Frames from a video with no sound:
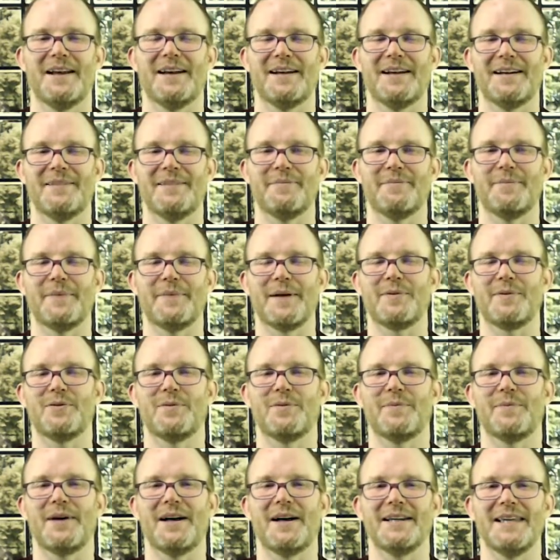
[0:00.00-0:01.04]

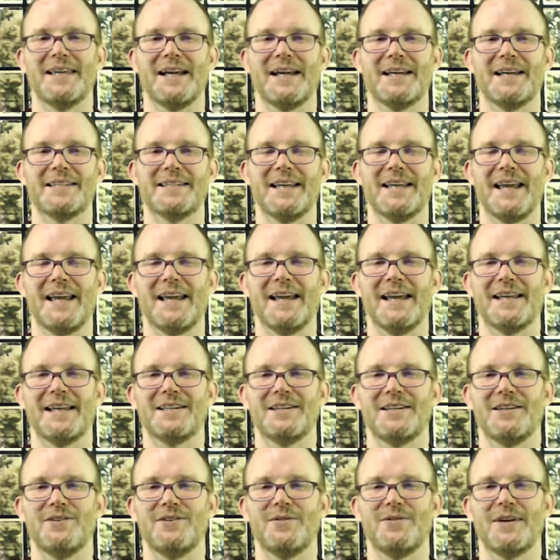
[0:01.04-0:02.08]
BibleWorm Podcast, and
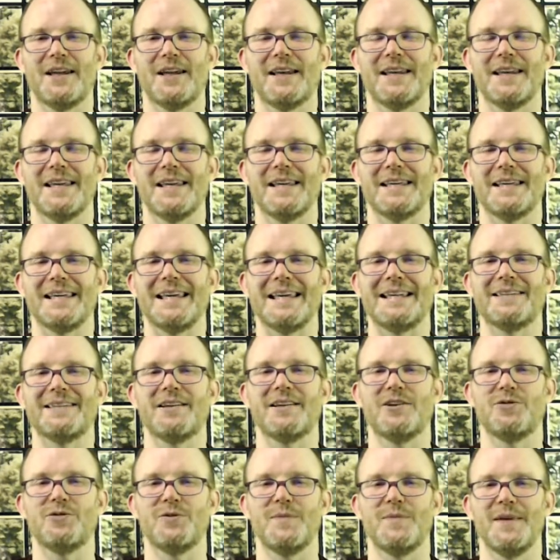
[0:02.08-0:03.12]
you can get in
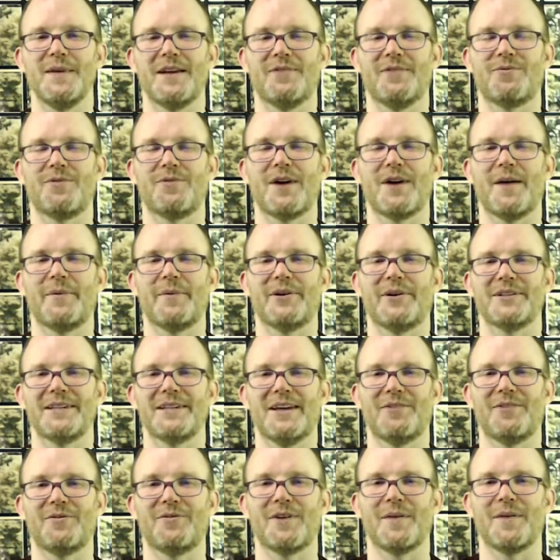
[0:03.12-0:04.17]
touch with me at
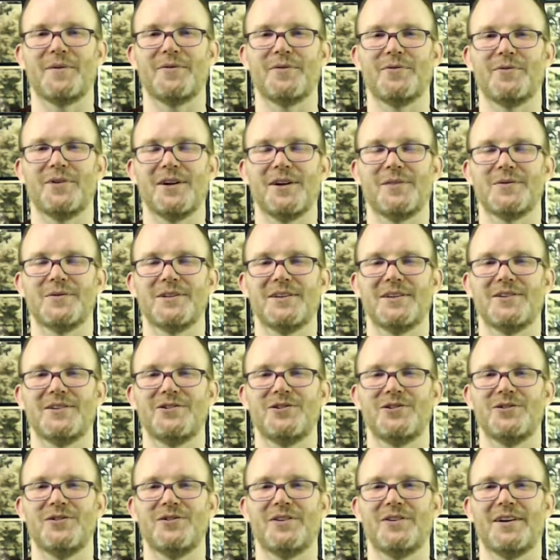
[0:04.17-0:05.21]

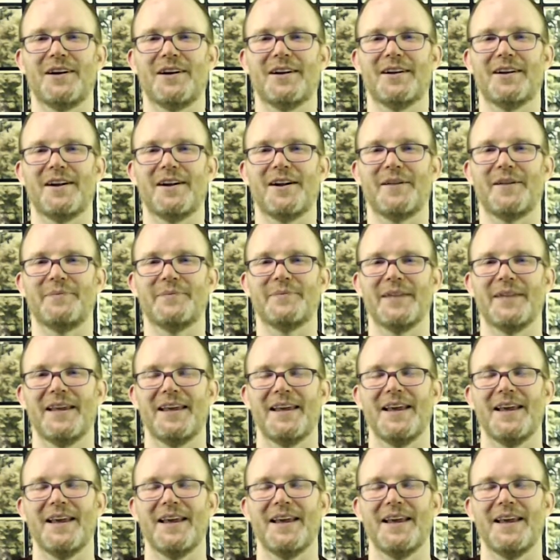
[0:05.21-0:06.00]
robertwilliamsonjr.com.